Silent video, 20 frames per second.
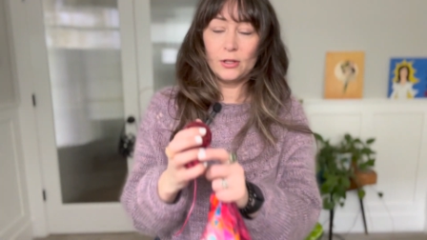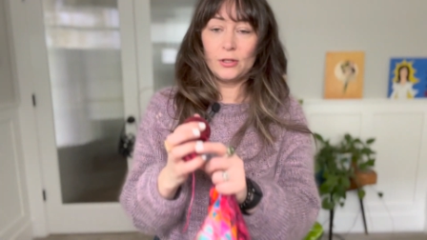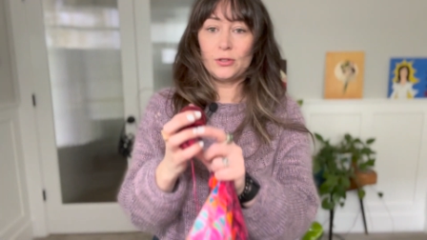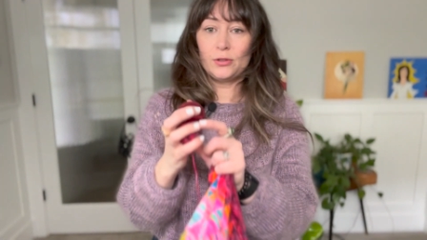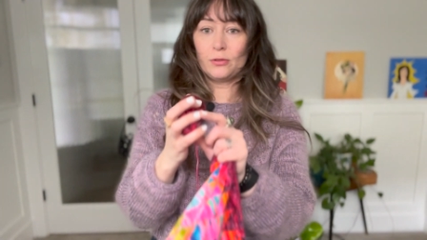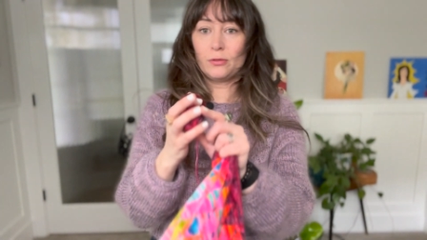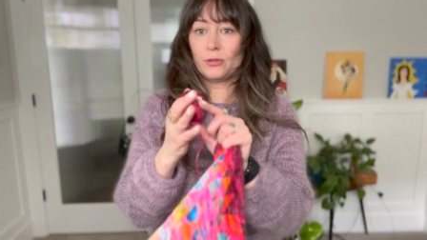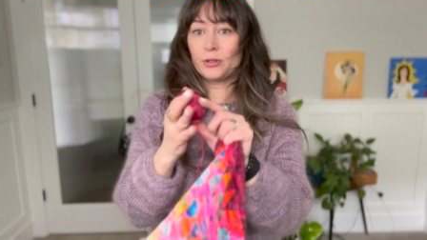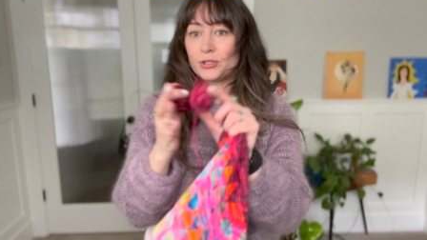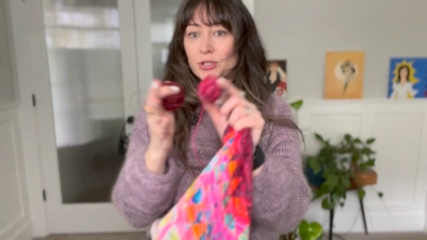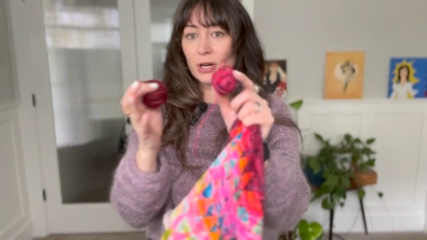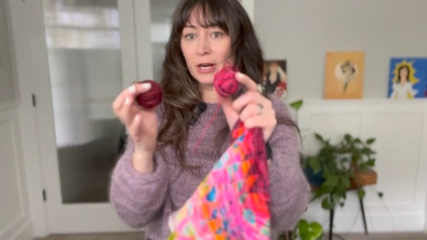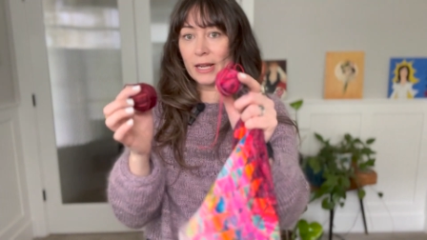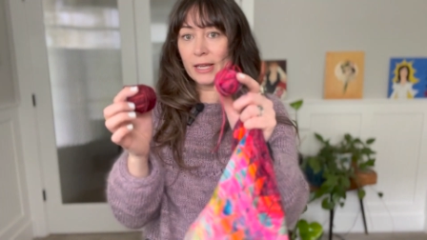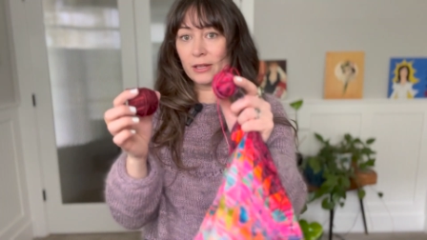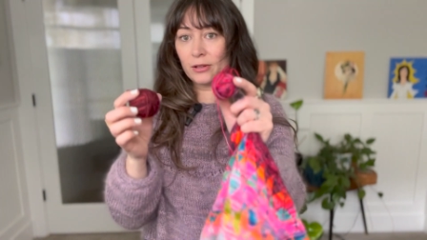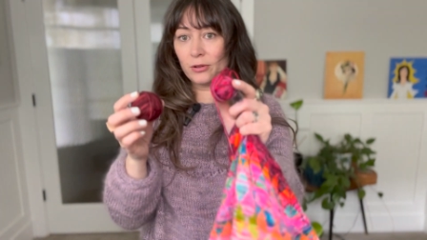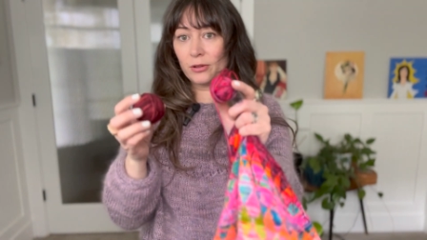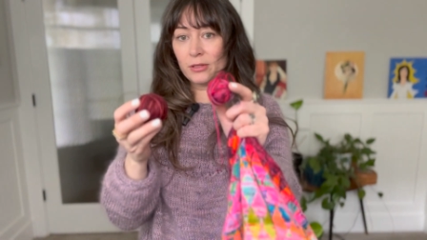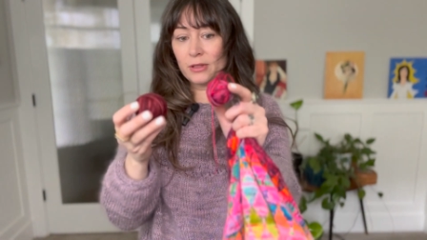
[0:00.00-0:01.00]
do the
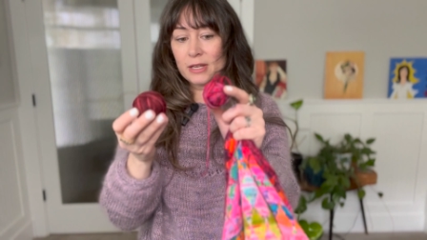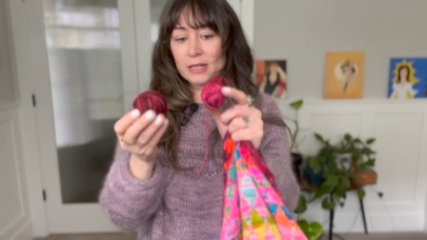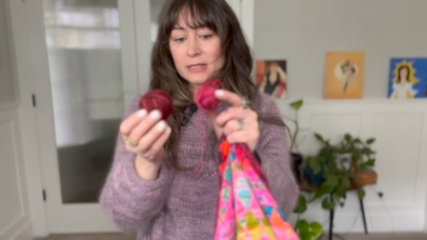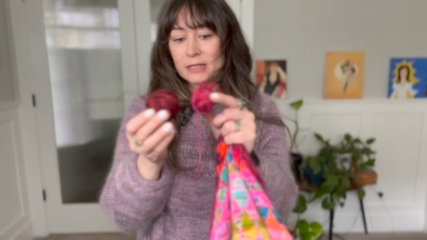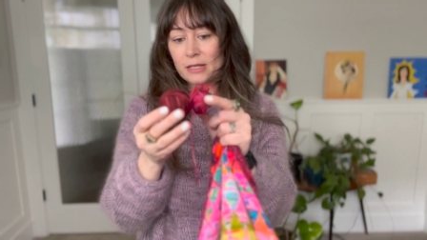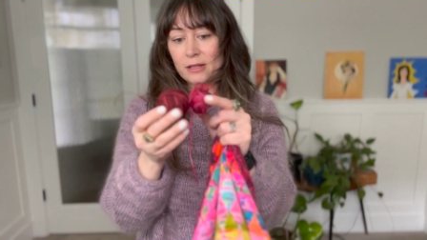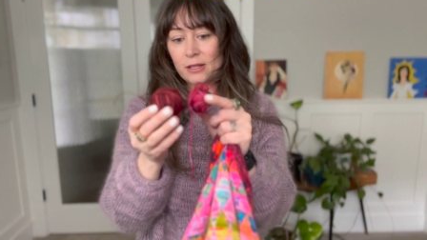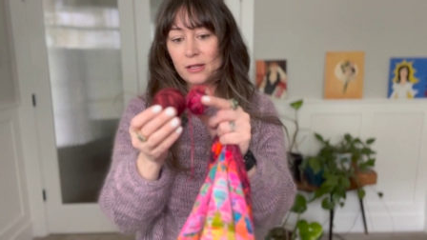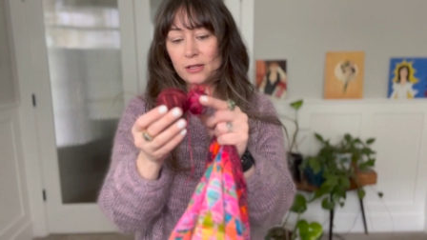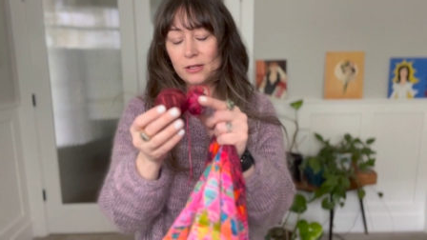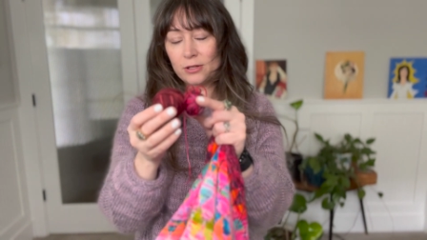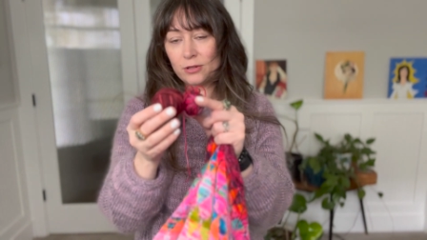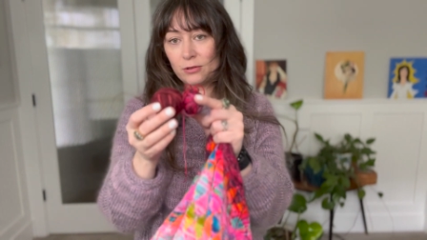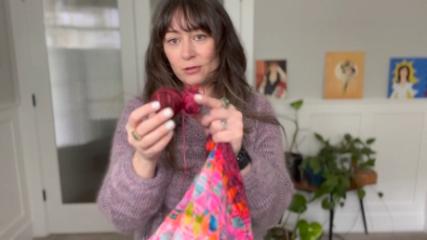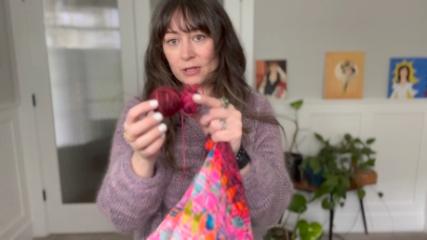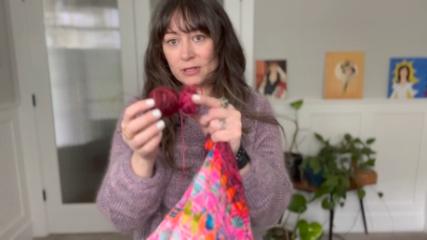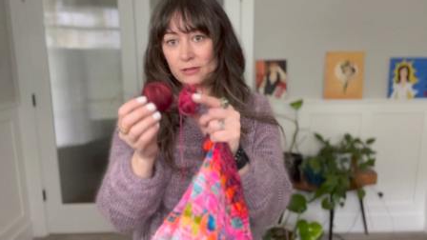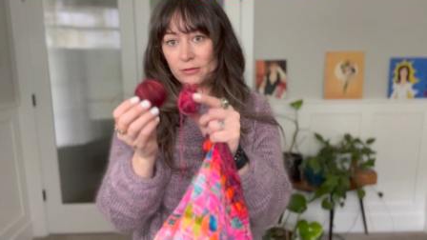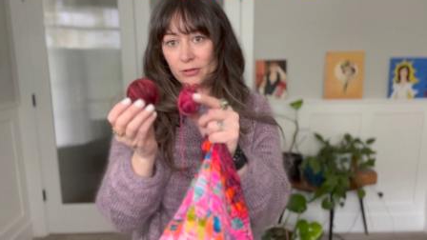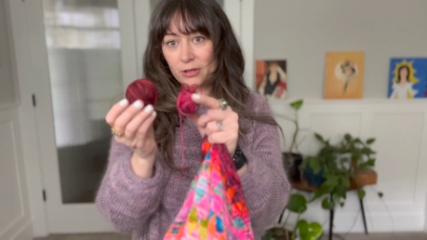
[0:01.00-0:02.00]
triangle in this and then do
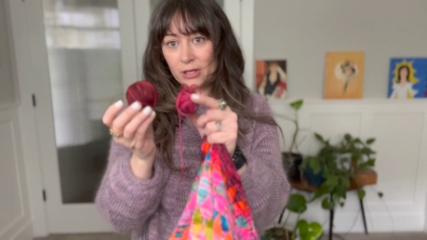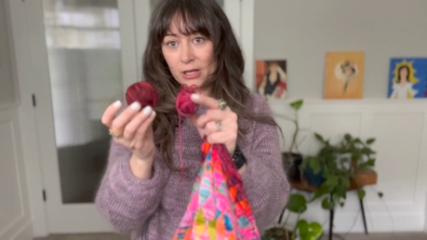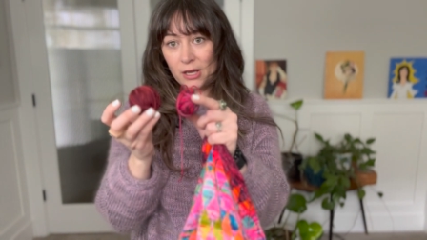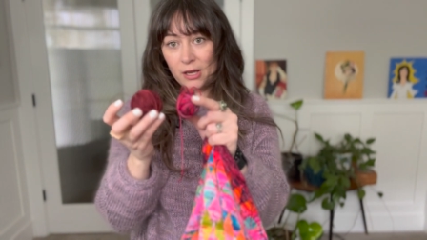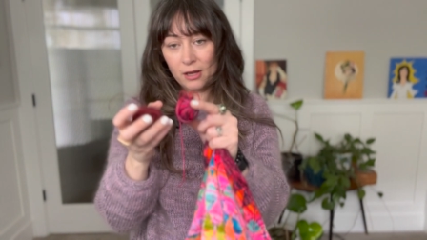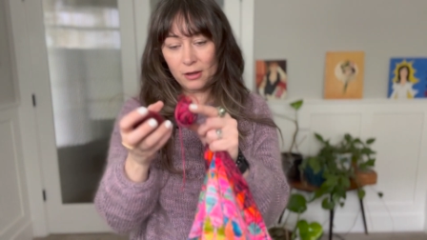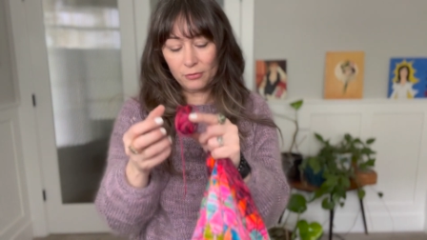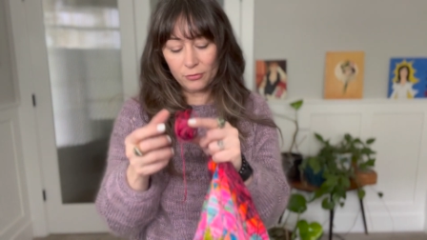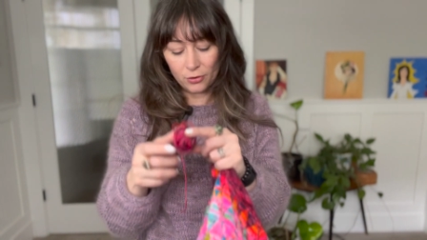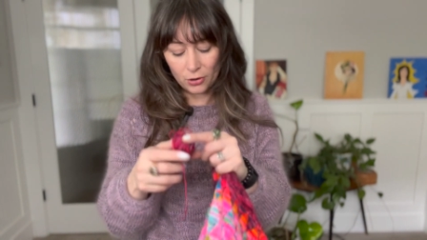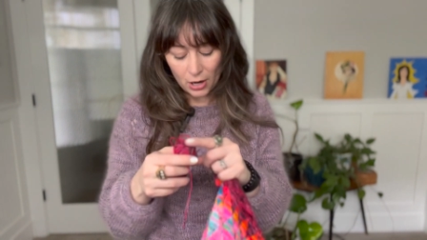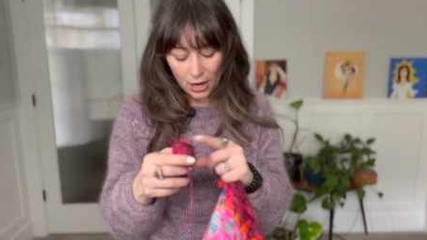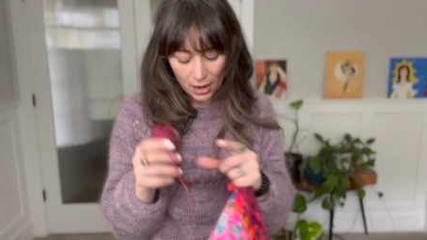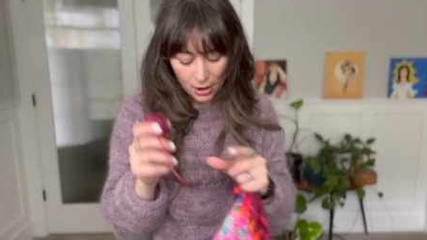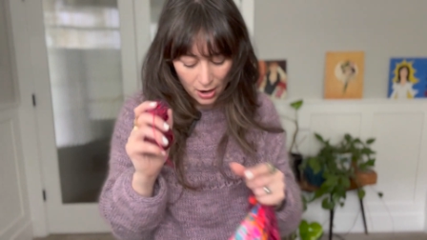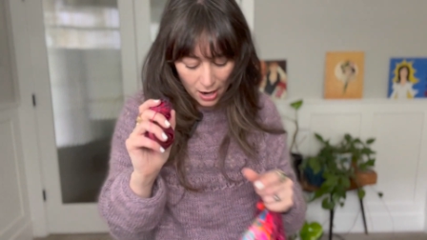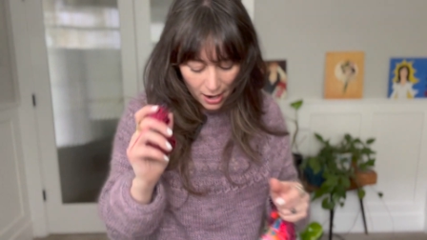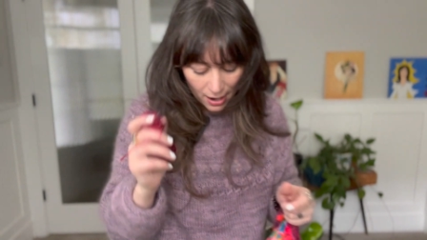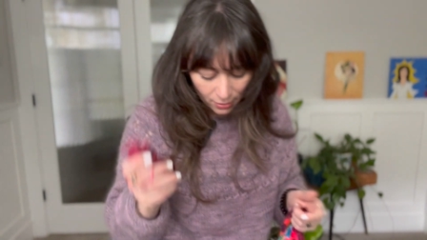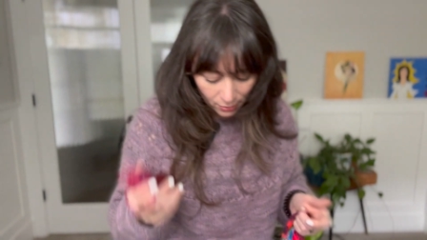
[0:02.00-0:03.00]
this for the cuff, or
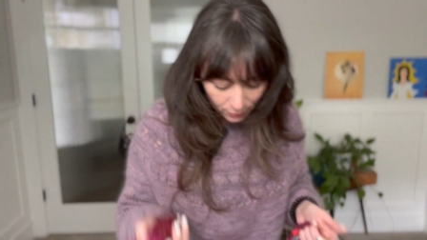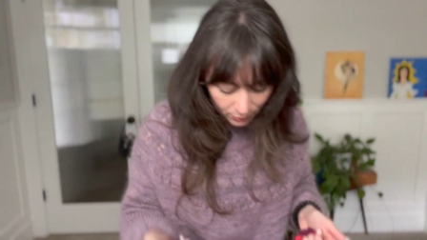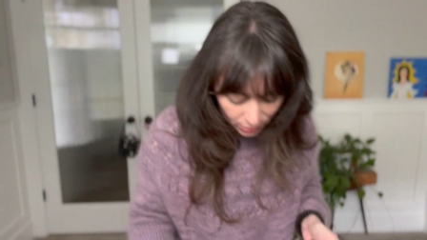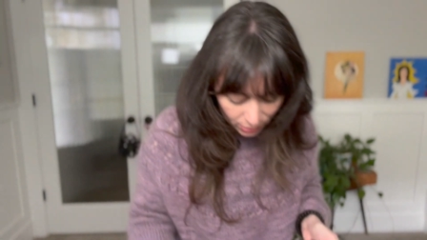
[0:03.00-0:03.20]
how I'm